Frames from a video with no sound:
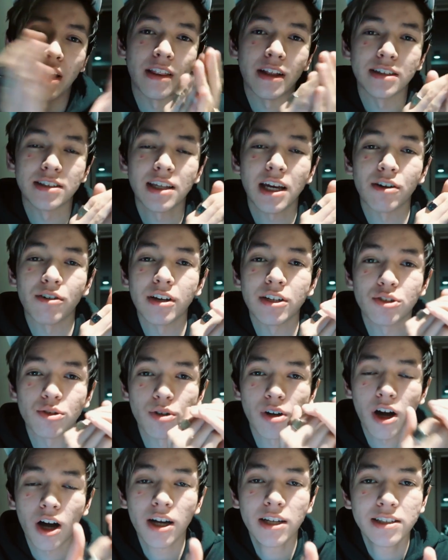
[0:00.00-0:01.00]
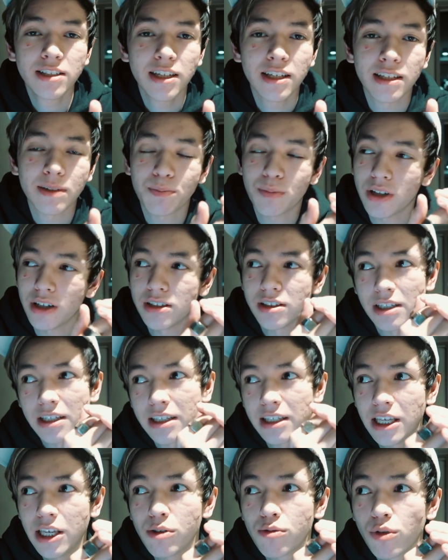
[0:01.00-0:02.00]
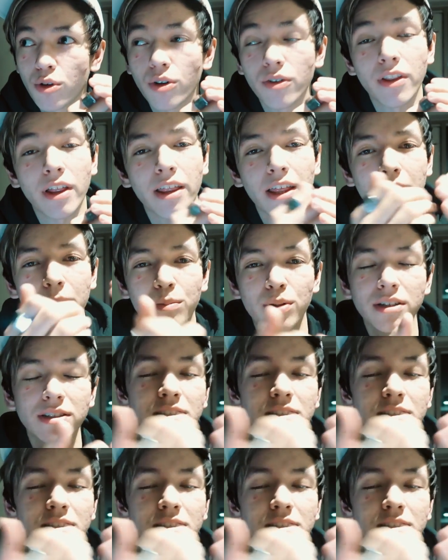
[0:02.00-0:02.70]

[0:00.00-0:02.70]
And that's that, right? So content plays a key role, and it